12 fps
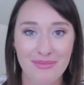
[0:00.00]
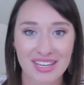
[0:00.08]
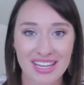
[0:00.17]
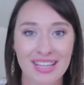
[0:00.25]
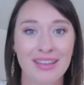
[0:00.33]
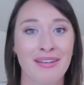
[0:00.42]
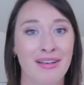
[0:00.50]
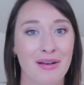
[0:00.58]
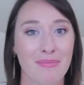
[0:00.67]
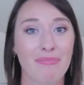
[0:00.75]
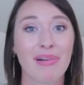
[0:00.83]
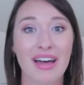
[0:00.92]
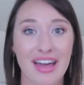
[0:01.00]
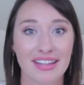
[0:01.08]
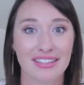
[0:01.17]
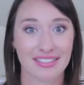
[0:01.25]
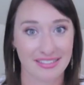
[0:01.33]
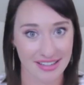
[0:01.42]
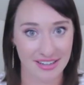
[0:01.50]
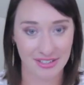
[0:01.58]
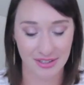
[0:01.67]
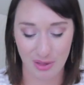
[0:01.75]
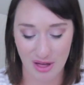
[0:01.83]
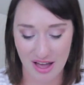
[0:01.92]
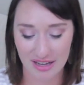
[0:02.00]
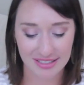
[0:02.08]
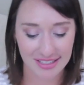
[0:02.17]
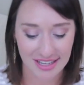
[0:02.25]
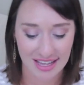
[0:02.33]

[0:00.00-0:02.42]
many, but there's a lot.